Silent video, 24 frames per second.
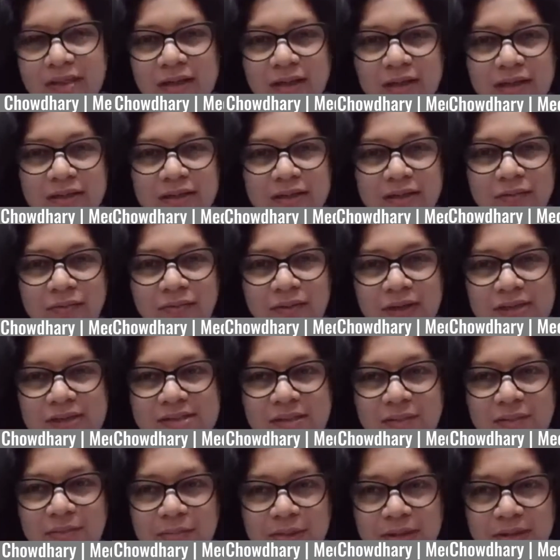are the ways
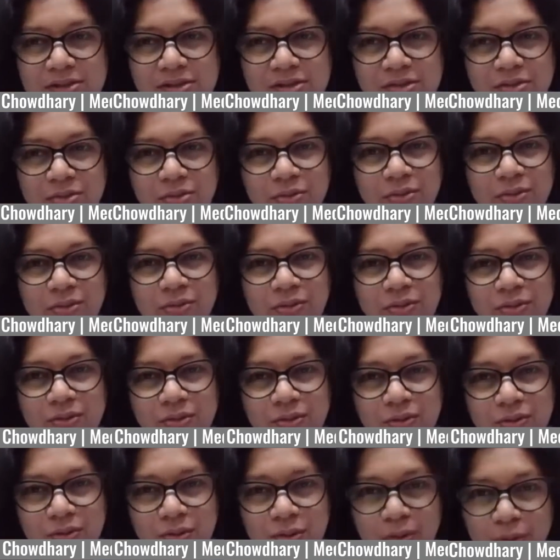and means to
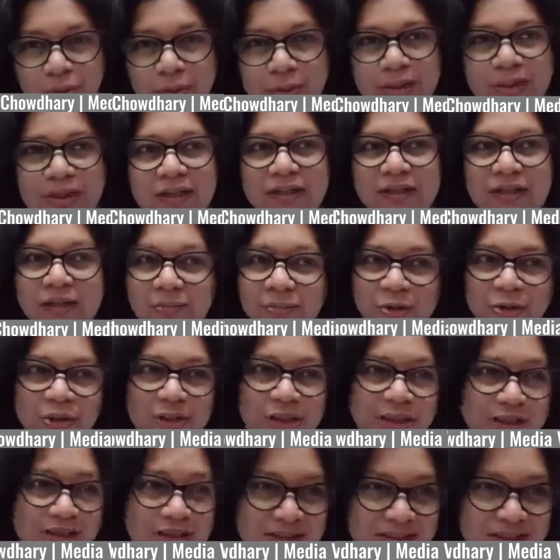go ahead and
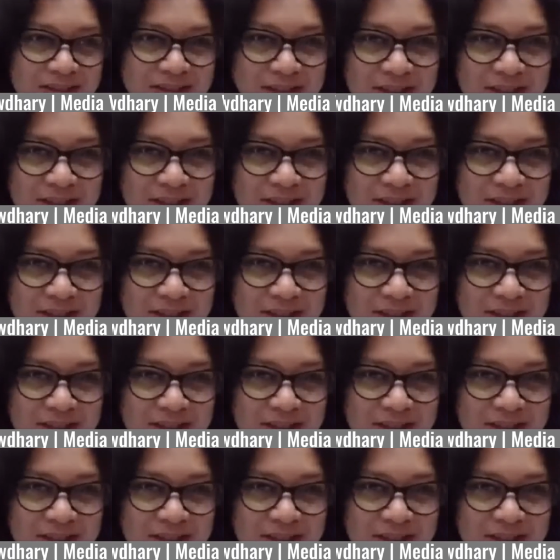communicate?